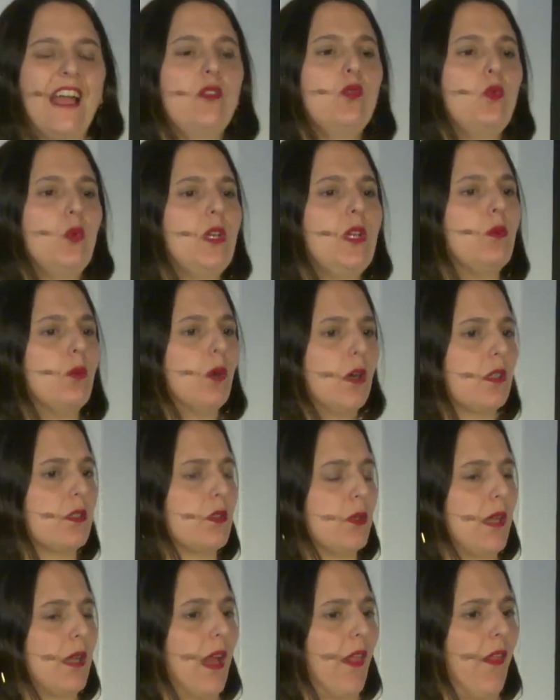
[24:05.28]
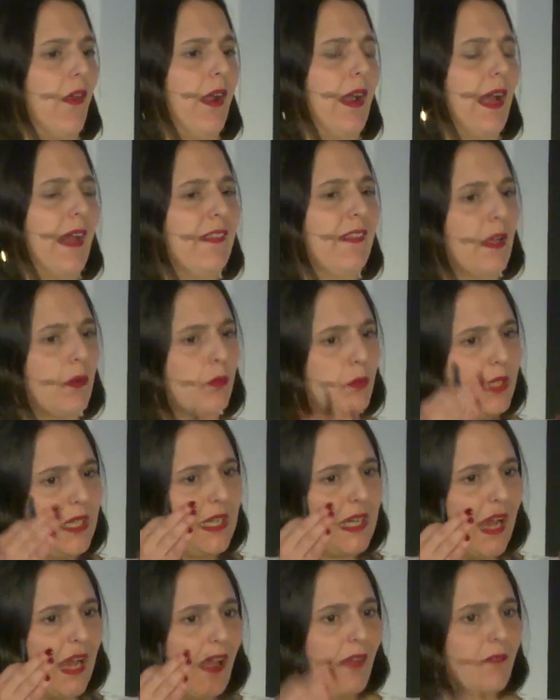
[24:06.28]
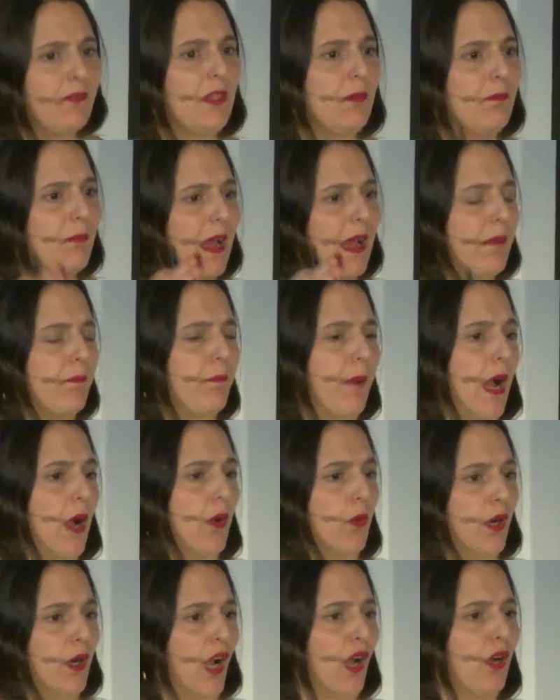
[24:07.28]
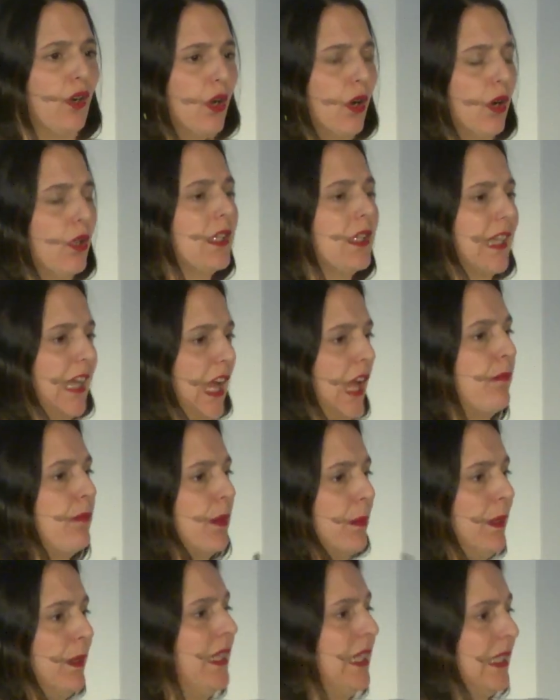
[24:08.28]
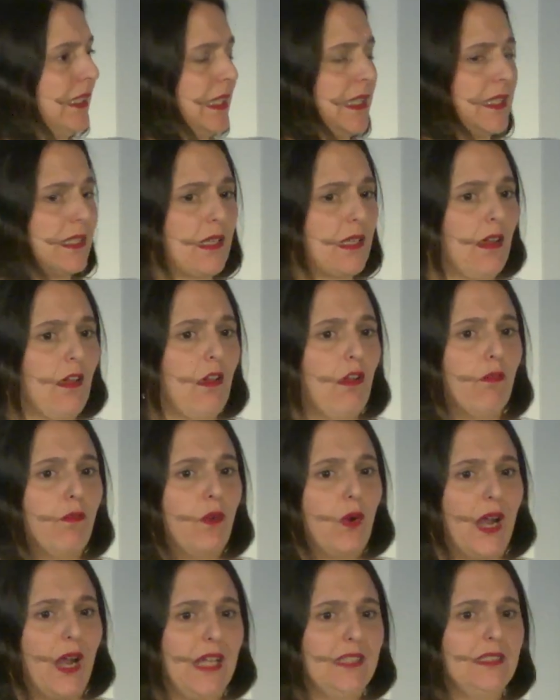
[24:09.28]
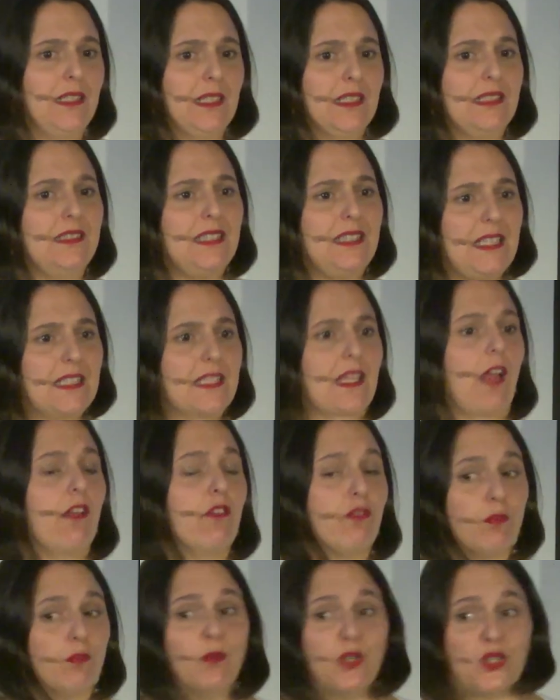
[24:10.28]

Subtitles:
can we work together and that we have the manpower and all the capabilities for handling these kind of